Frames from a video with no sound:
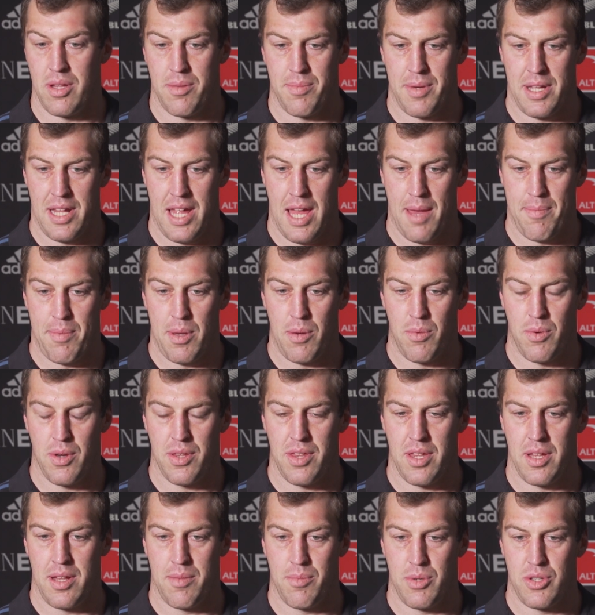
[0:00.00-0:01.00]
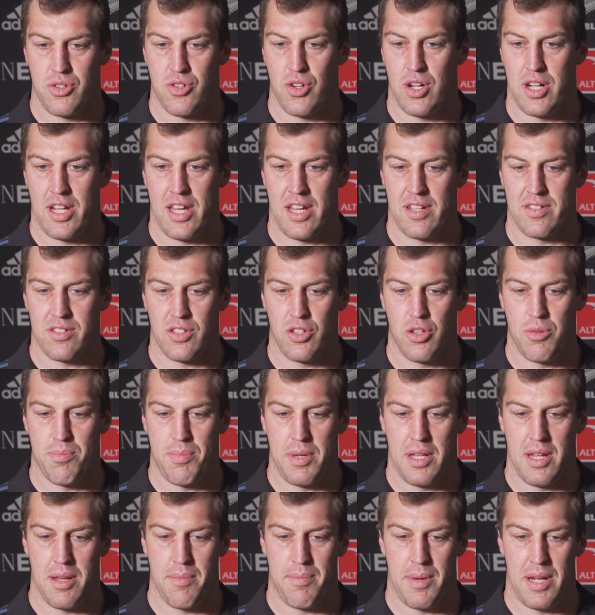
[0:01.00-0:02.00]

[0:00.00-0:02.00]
have been happy with and would try to execute better,